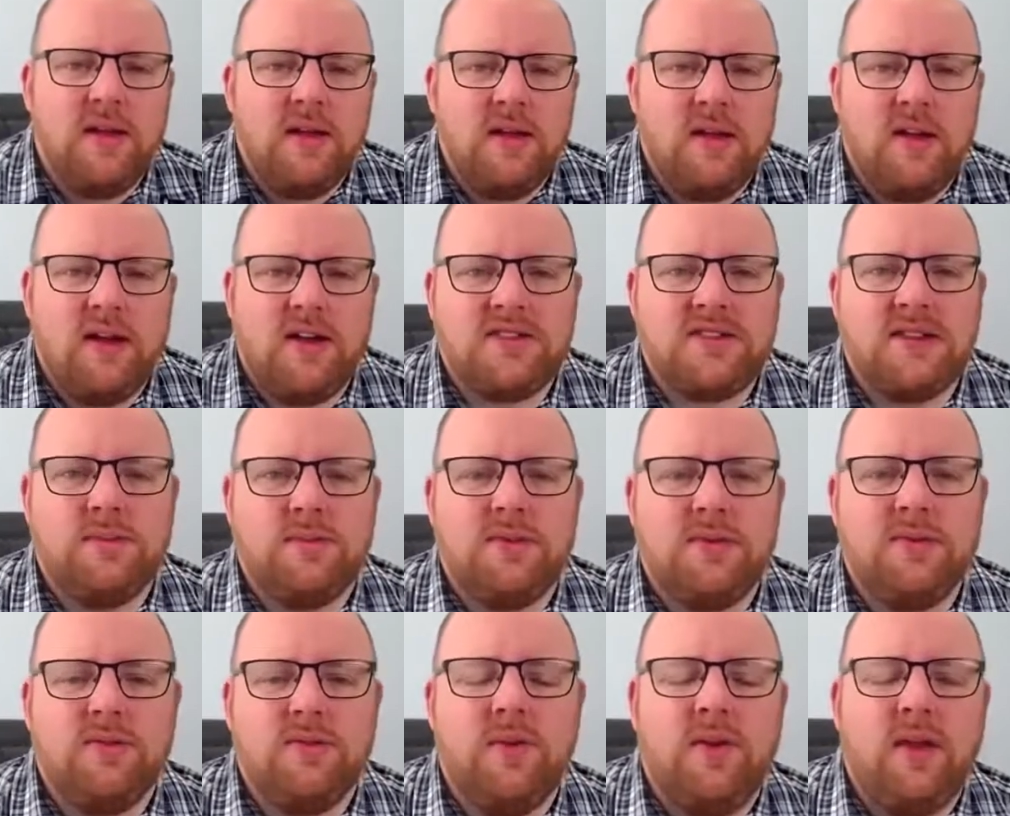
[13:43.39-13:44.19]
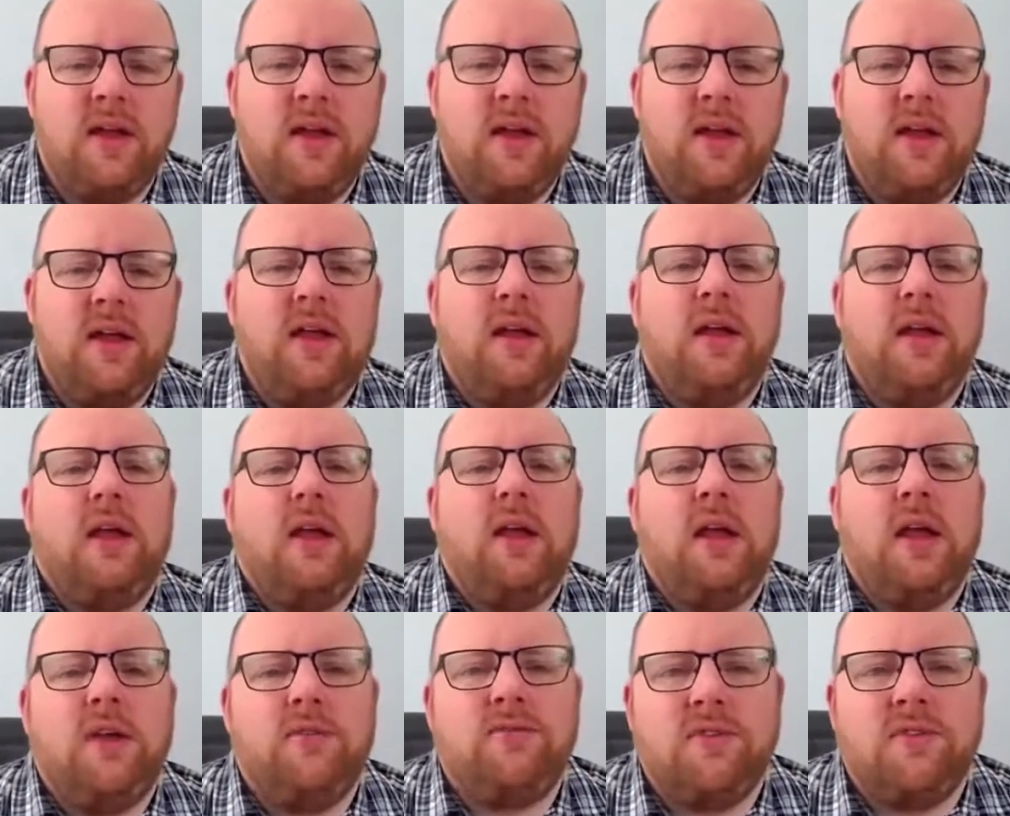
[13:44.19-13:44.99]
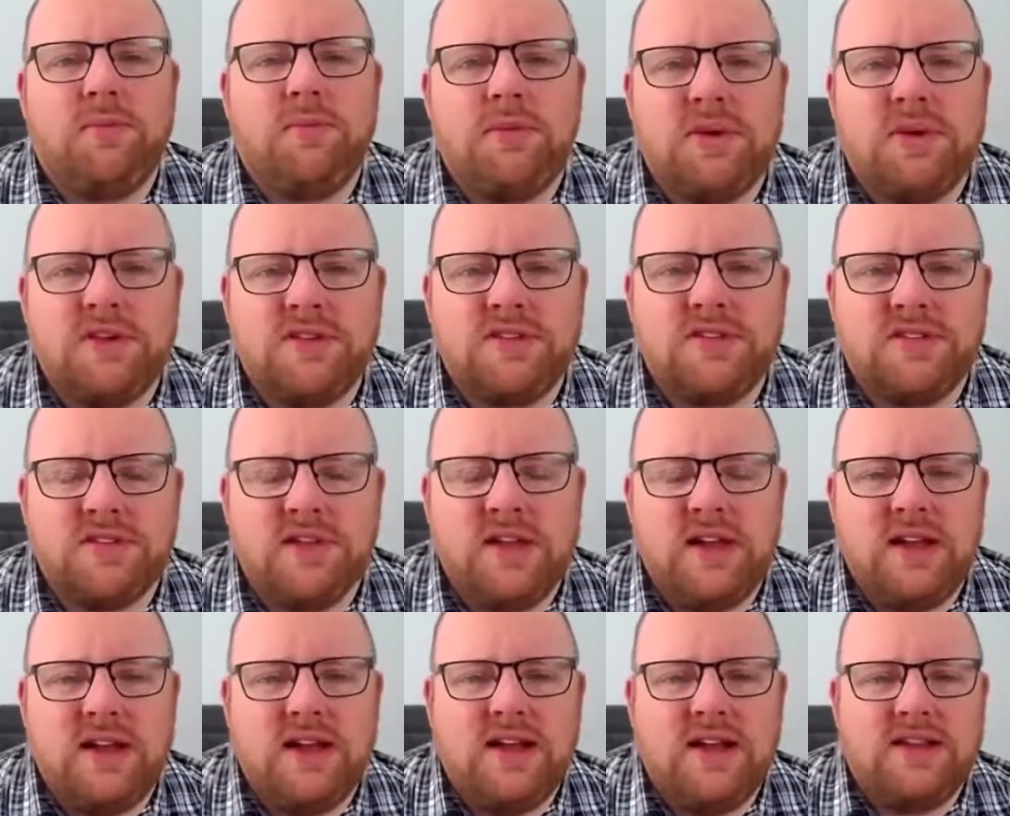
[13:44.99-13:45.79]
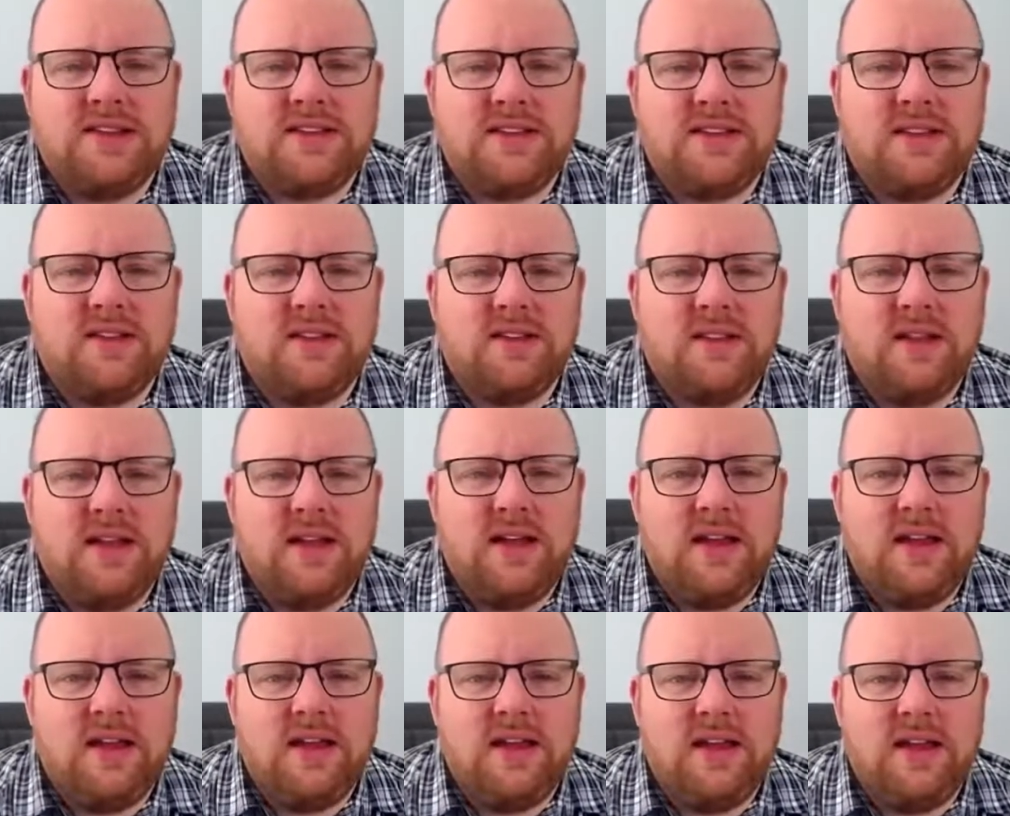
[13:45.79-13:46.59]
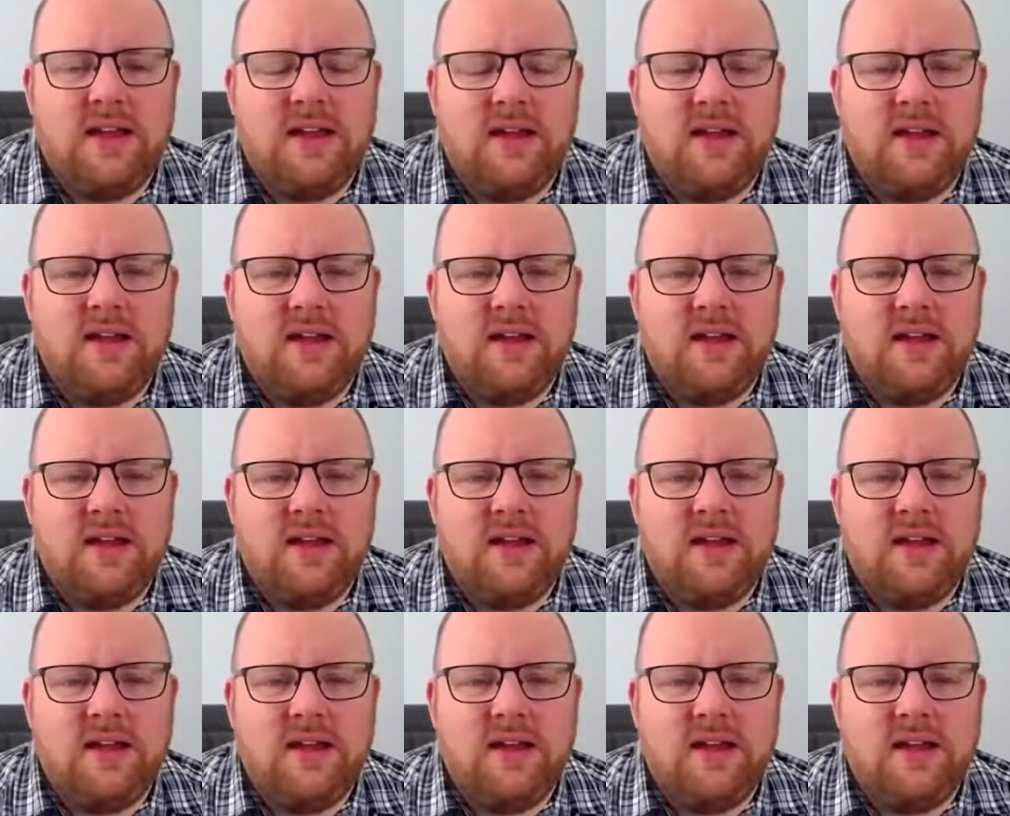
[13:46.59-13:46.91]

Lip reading: Hi, Samuel. Every person has a